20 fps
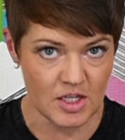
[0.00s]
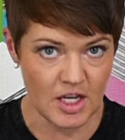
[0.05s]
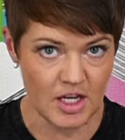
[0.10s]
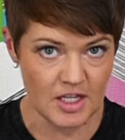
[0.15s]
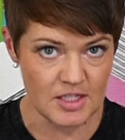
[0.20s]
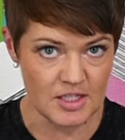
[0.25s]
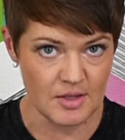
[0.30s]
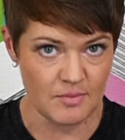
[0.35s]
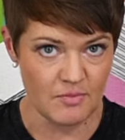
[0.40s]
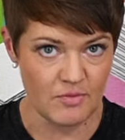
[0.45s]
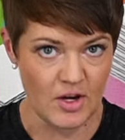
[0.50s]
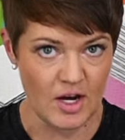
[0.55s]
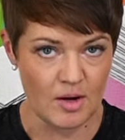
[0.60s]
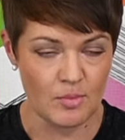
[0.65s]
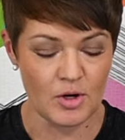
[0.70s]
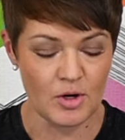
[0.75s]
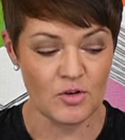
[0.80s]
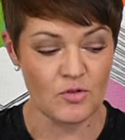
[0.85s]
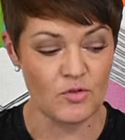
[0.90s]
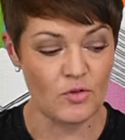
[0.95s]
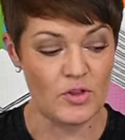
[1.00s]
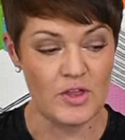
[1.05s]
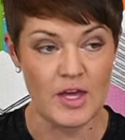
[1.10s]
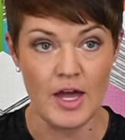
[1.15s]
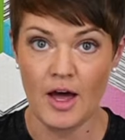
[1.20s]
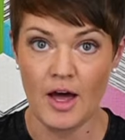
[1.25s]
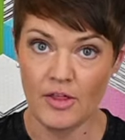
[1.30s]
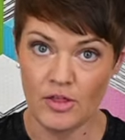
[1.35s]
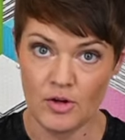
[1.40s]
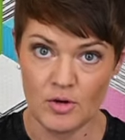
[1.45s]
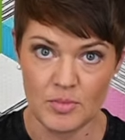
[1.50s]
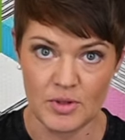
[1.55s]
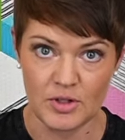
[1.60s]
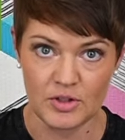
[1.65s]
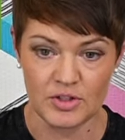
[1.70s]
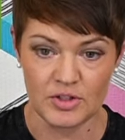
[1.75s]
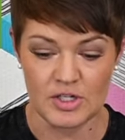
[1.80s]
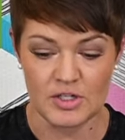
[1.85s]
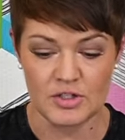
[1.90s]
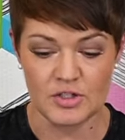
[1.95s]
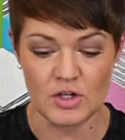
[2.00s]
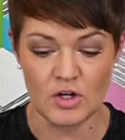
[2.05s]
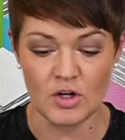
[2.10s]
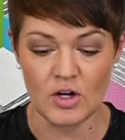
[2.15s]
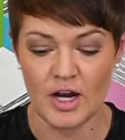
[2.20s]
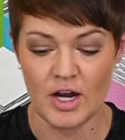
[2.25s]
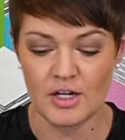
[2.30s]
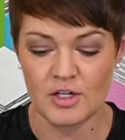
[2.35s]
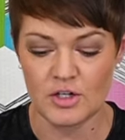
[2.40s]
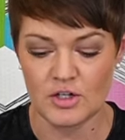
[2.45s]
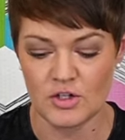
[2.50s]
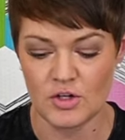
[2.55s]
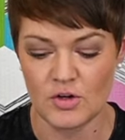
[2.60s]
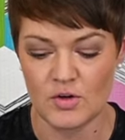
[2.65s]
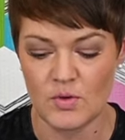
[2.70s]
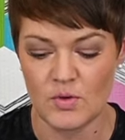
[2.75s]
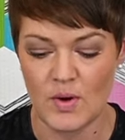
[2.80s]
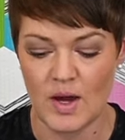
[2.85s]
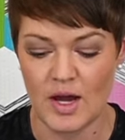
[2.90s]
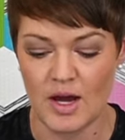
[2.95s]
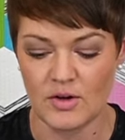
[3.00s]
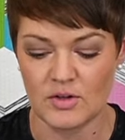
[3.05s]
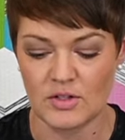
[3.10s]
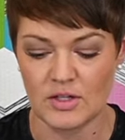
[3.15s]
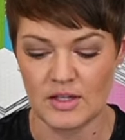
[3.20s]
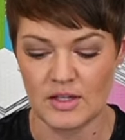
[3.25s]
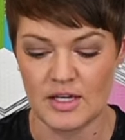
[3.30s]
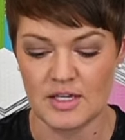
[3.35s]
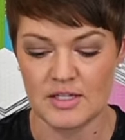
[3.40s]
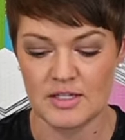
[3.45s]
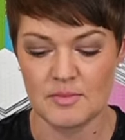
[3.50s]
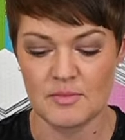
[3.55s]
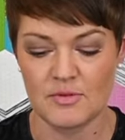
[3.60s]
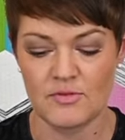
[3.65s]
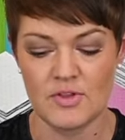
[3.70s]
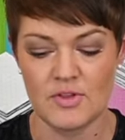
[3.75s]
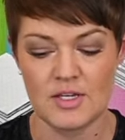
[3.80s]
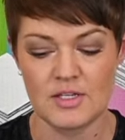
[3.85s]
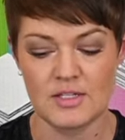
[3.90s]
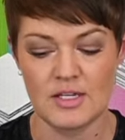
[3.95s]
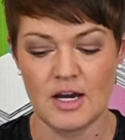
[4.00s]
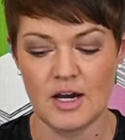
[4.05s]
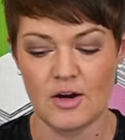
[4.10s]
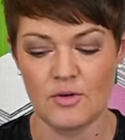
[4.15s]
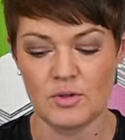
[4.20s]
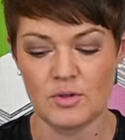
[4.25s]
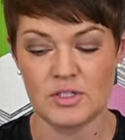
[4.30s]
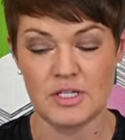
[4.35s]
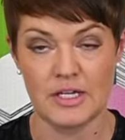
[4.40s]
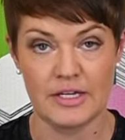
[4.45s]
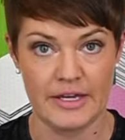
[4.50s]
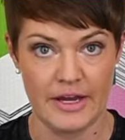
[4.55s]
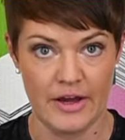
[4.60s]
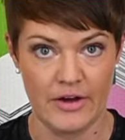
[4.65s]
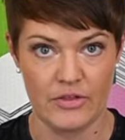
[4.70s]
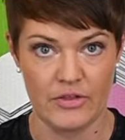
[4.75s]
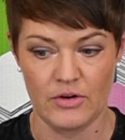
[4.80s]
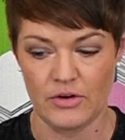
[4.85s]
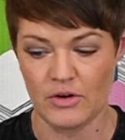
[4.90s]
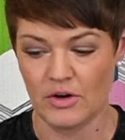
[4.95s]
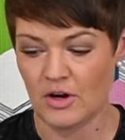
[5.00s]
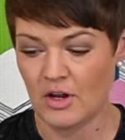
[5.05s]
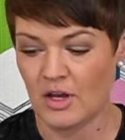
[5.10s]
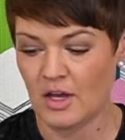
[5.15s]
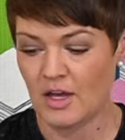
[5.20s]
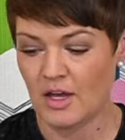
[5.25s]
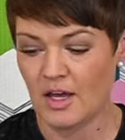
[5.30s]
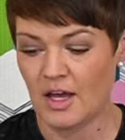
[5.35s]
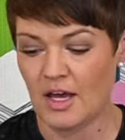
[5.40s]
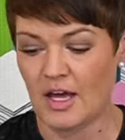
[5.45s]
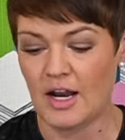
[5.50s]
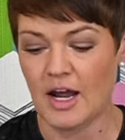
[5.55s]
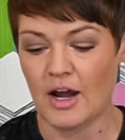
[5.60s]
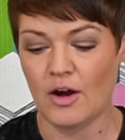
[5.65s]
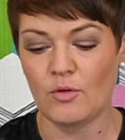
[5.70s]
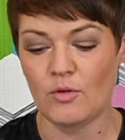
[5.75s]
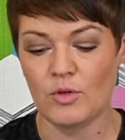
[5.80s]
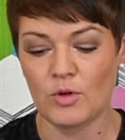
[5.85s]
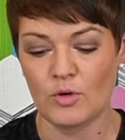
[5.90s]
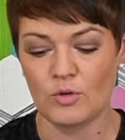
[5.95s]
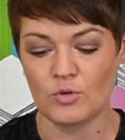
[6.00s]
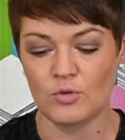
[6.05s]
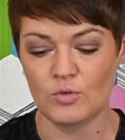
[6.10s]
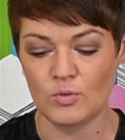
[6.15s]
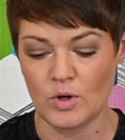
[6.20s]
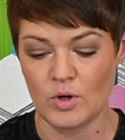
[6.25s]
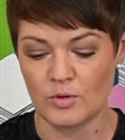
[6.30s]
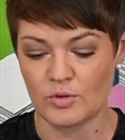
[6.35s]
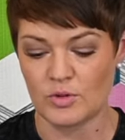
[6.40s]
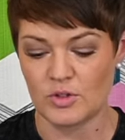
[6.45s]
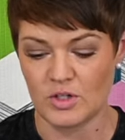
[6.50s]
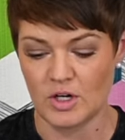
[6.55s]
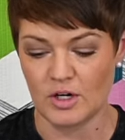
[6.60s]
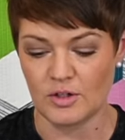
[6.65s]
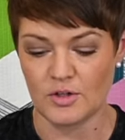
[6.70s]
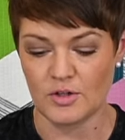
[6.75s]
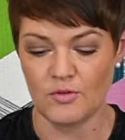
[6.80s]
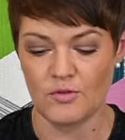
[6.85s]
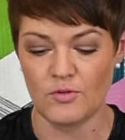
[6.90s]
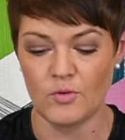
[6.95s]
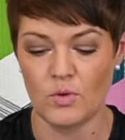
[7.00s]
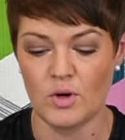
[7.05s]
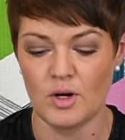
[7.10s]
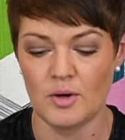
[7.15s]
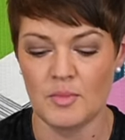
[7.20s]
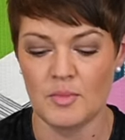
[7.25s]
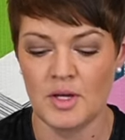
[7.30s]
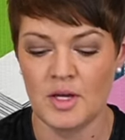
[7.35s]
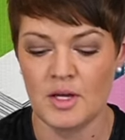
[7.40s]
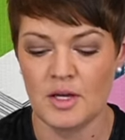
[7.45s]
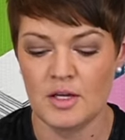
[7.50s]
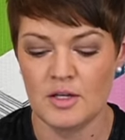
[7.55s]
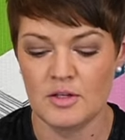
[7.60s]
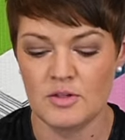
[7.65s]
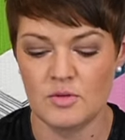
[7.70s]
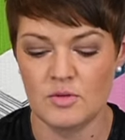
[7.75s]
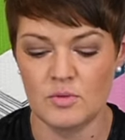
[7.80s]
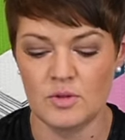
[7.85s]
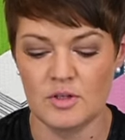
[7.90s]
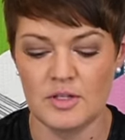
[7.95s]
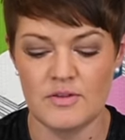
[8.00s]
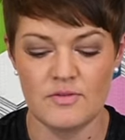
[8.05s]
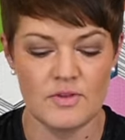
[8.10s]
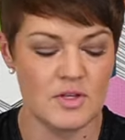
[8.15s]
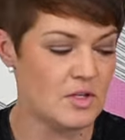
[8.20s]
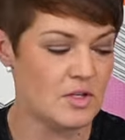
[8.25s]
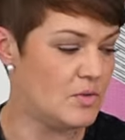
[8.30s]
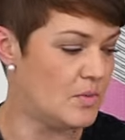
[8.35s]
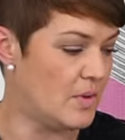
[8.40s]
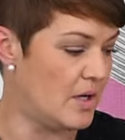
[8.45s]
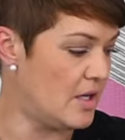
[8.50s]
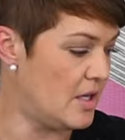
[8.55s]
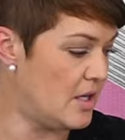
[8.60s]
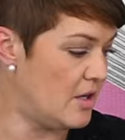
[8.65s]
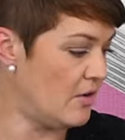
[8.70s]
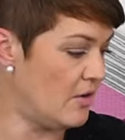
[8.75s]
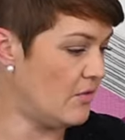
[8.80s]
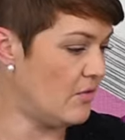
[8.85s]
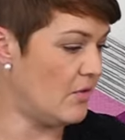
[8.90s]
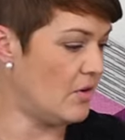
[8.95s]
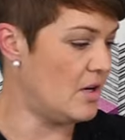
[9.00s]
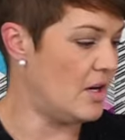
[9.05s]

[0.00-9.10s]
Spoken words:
cut some fabric for the other buildings and I'll kind of show you how to lay some of these out together and how those rows start to form. So we'll leave these right here for